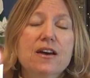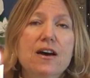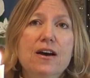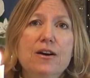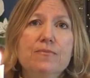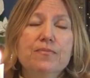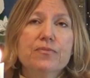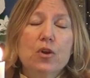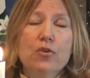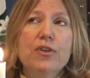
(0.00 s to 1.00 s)
or
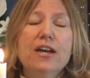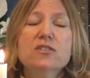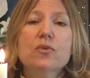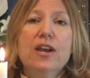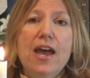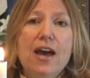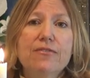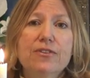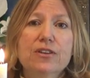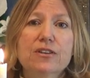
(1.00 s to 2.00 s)
that's what
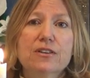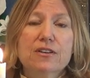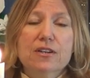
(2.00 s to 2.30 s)
Advent,